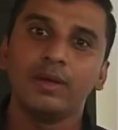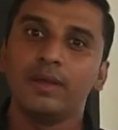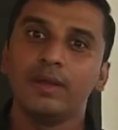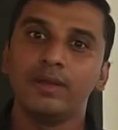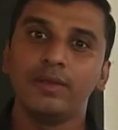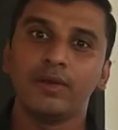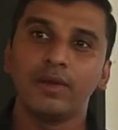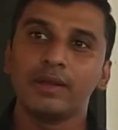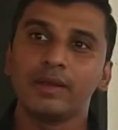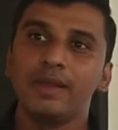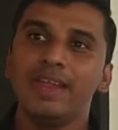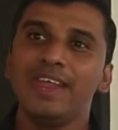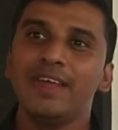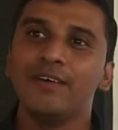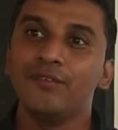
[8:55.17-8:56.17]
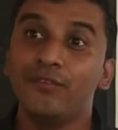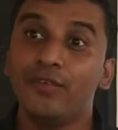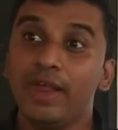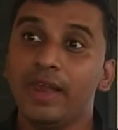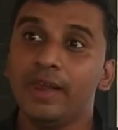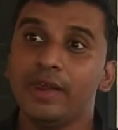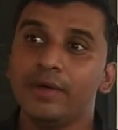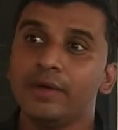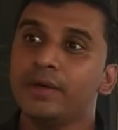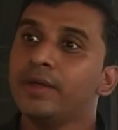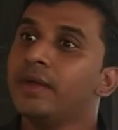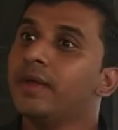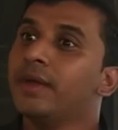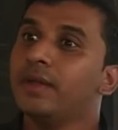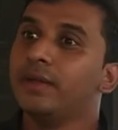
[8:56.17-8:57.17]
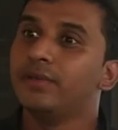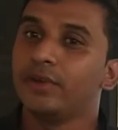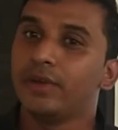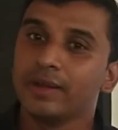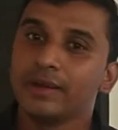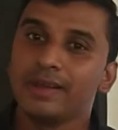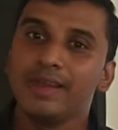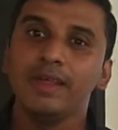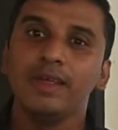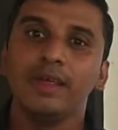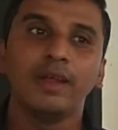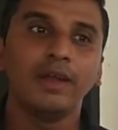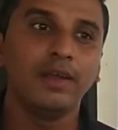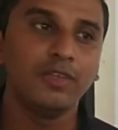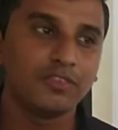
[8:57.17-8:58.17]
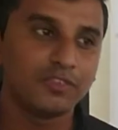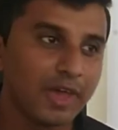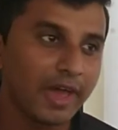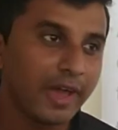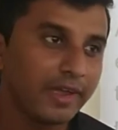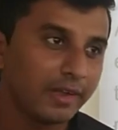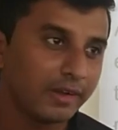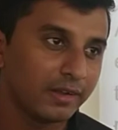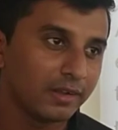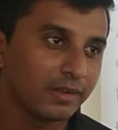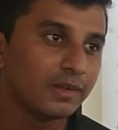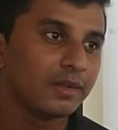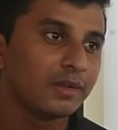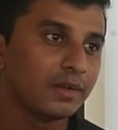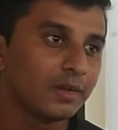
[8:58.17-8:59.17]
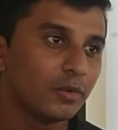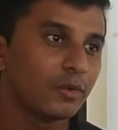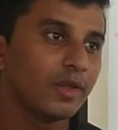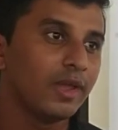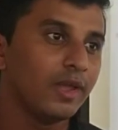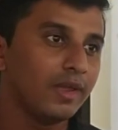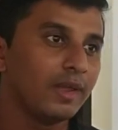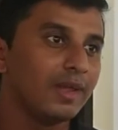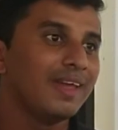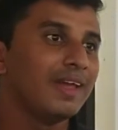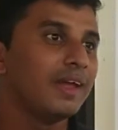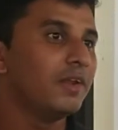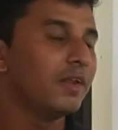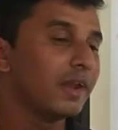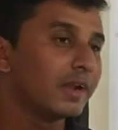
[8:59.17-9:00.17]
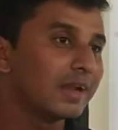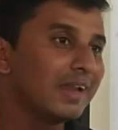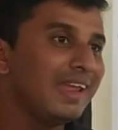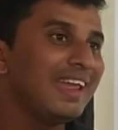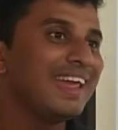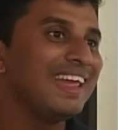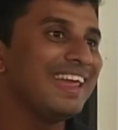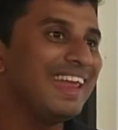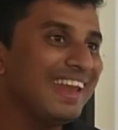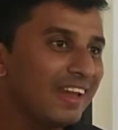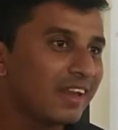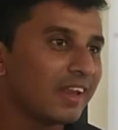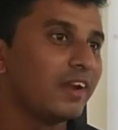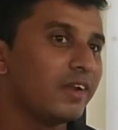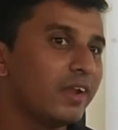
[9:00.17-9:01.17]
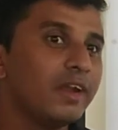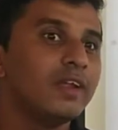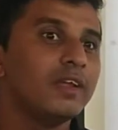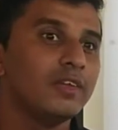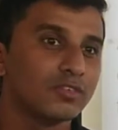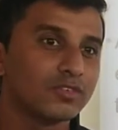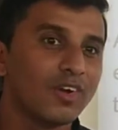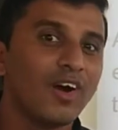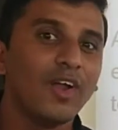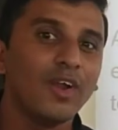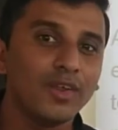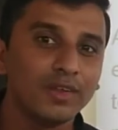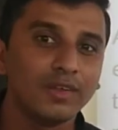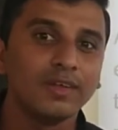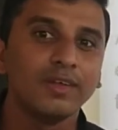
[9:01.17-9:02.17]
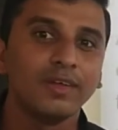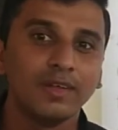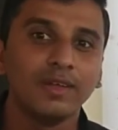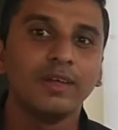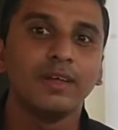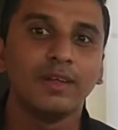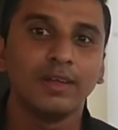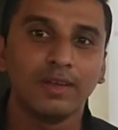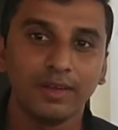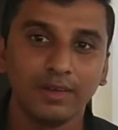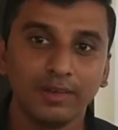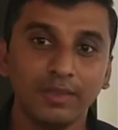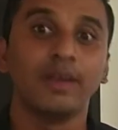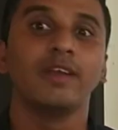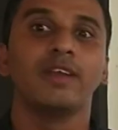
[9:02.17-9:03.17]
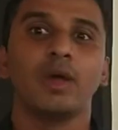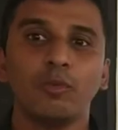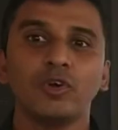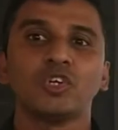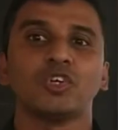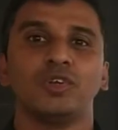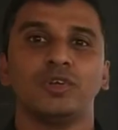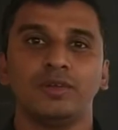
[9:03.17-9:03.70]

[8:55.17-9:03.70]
directly willed, directly desired, okay, directly intended is called direct abortion.